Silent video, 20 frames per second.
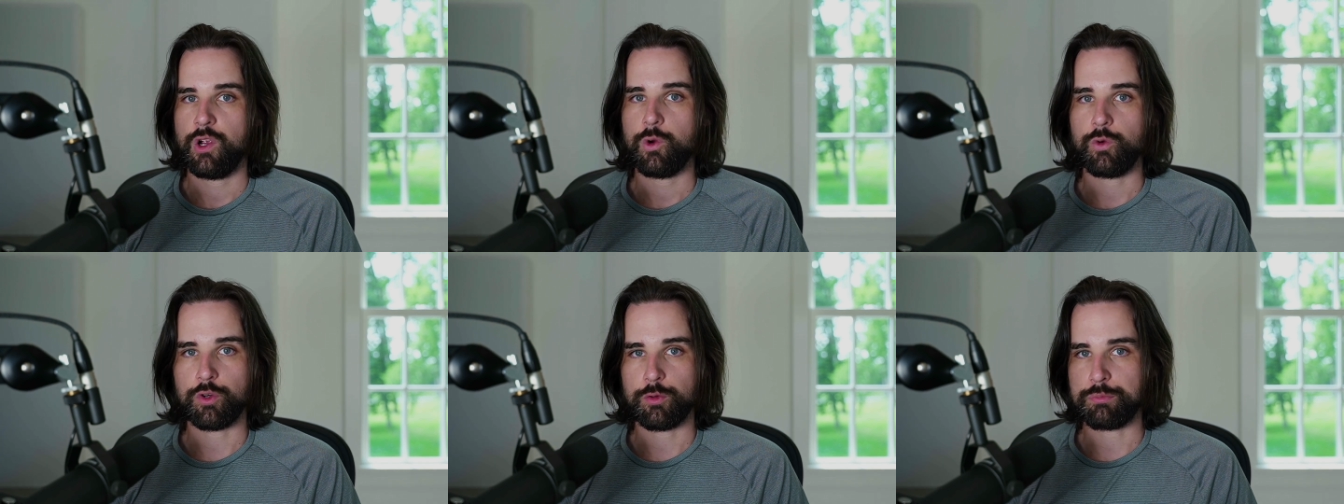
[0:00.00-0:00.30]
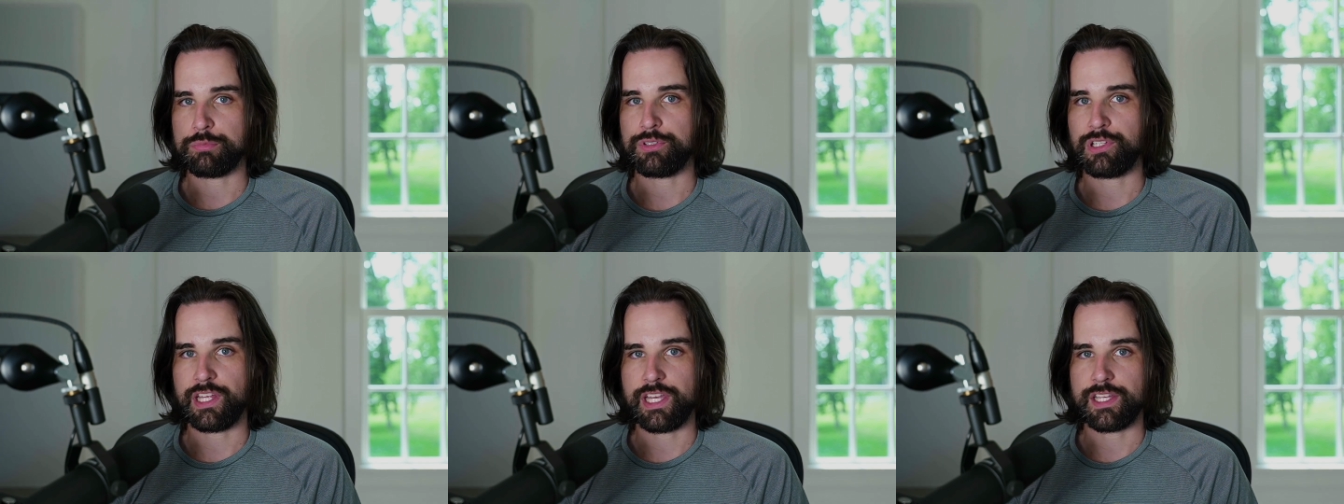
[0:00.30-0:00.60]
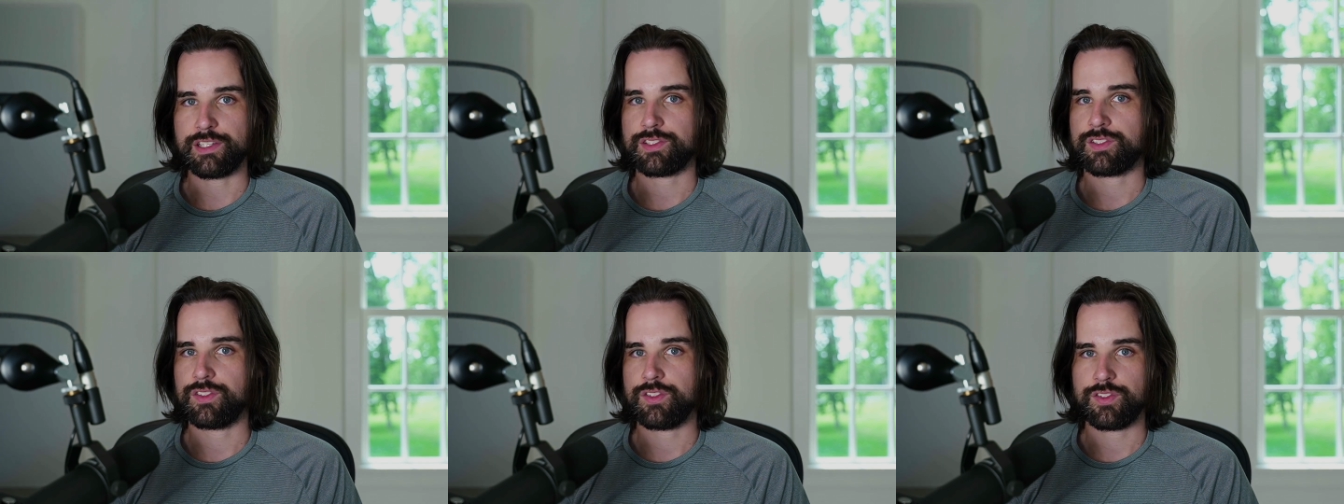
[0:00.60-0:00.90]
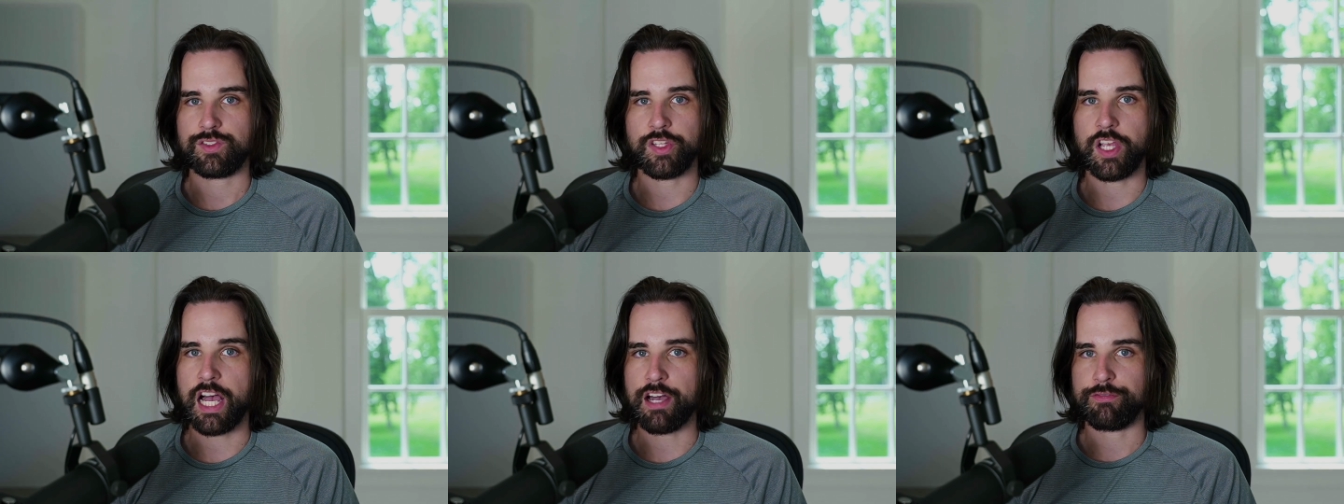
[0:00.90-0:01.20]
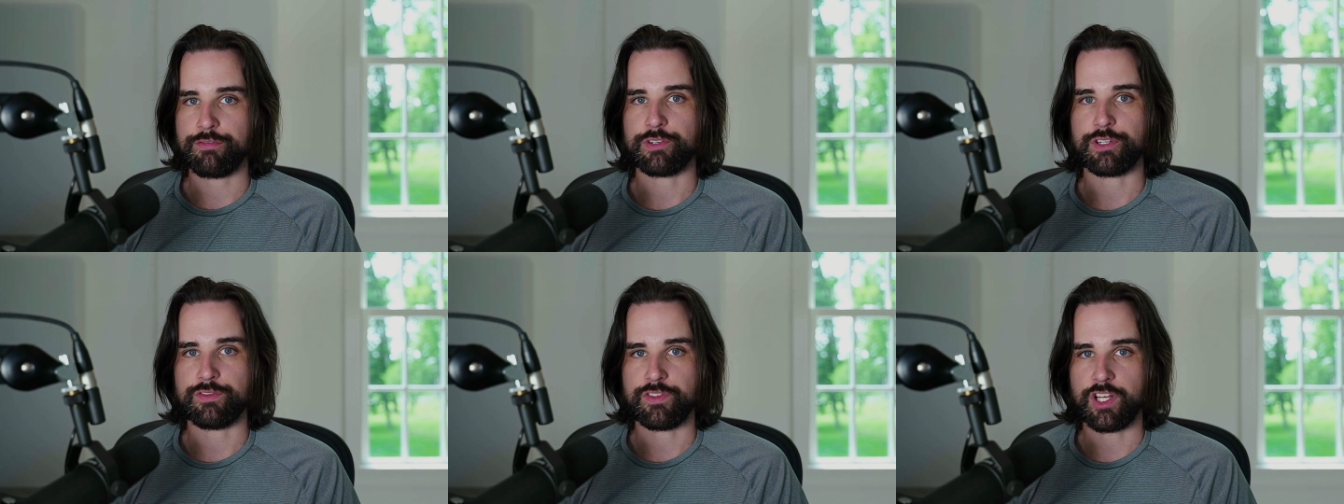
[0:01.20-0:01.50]
replace
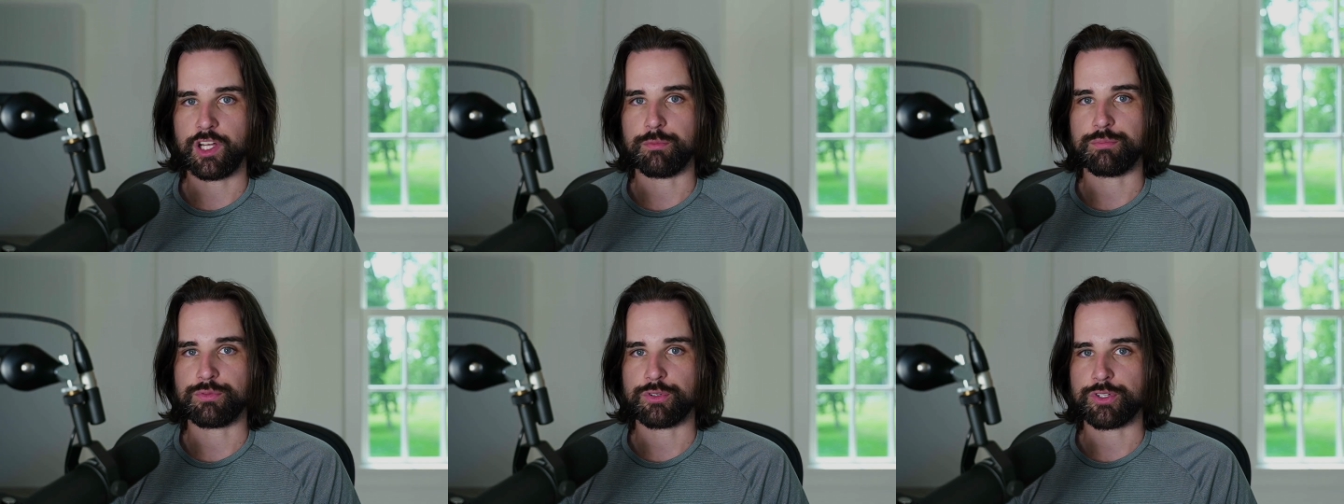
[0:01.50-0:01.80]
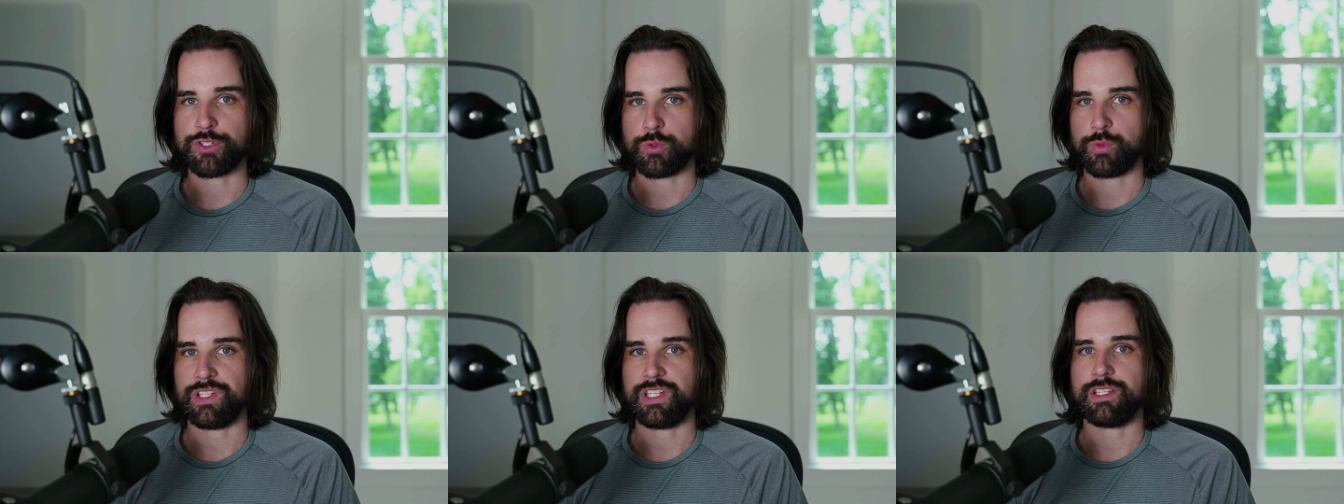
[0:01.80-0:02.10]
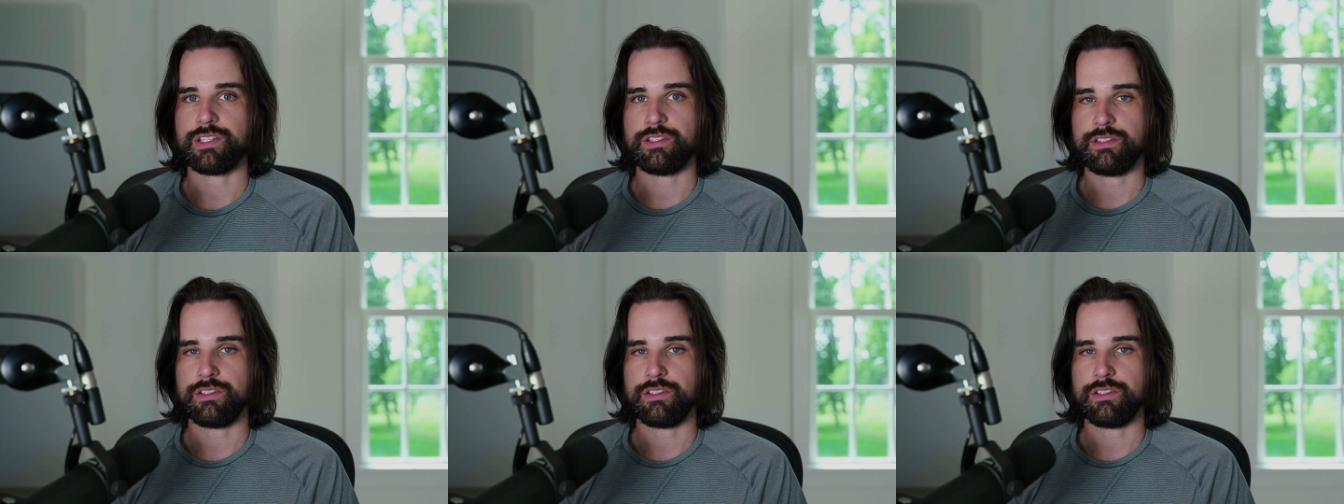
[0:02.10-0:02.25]
software developers, really